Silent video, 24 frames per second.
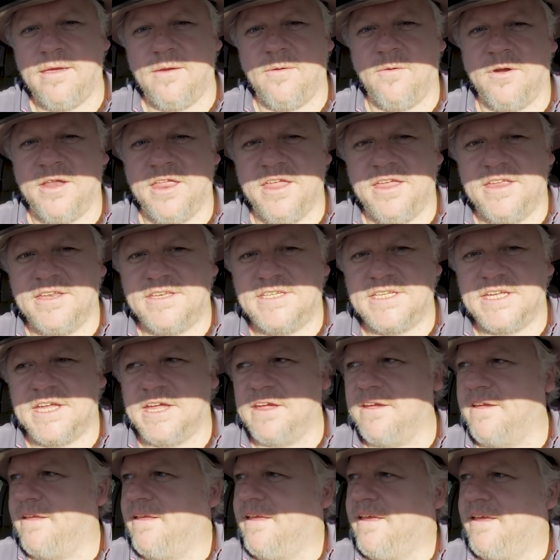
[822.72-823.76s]
What he could
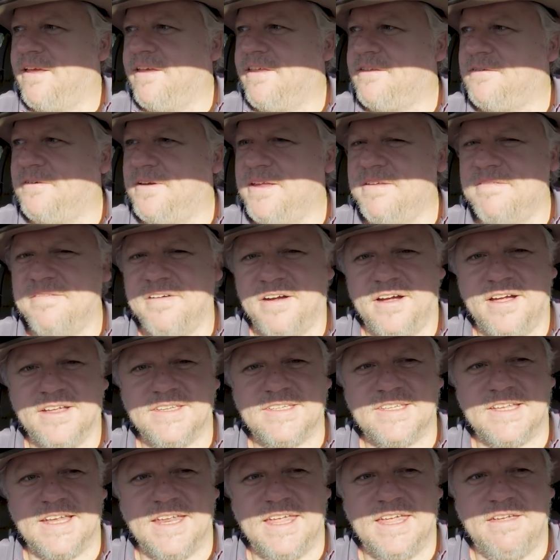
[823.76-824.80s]
do?
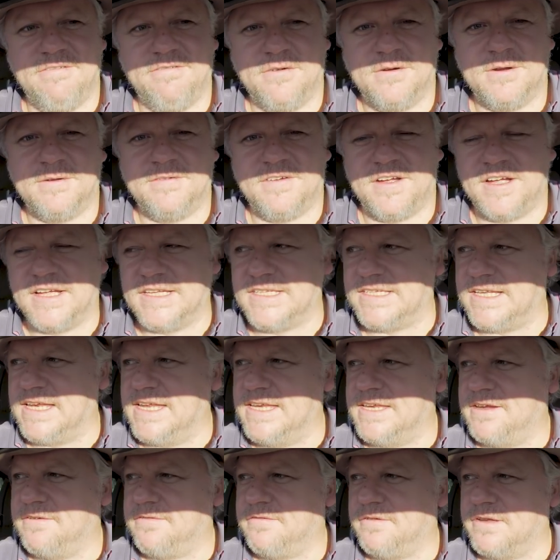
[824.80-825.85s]
Four vastly
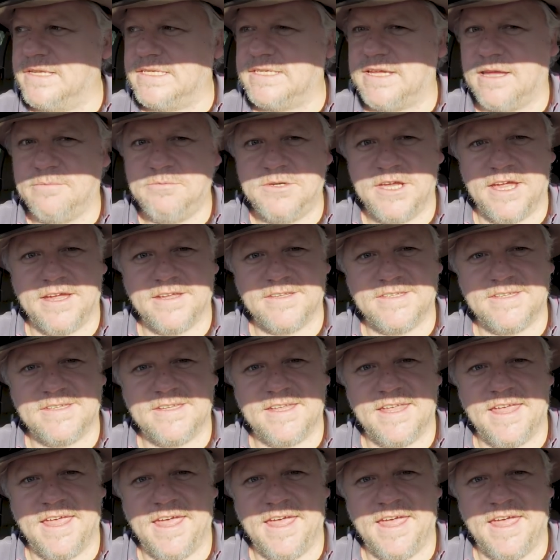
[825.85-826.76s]
different subjects.